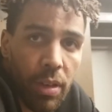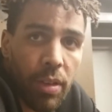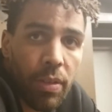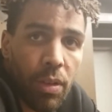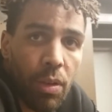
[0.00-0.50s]

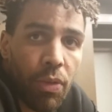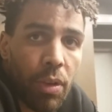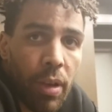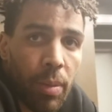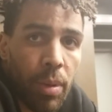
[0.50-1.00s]
You know, for
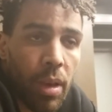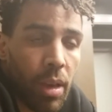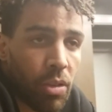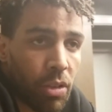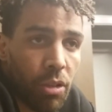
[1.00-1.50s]
the NBA,
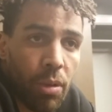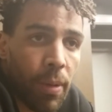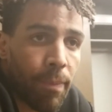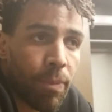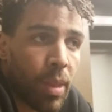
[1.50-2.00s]
just
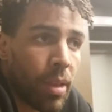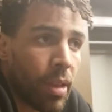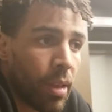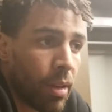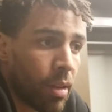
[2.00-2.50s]

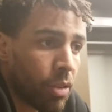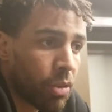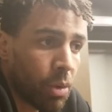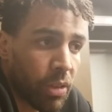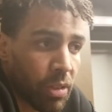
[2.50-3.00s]
to, as
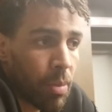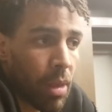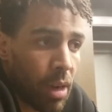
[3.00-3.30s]
soon as something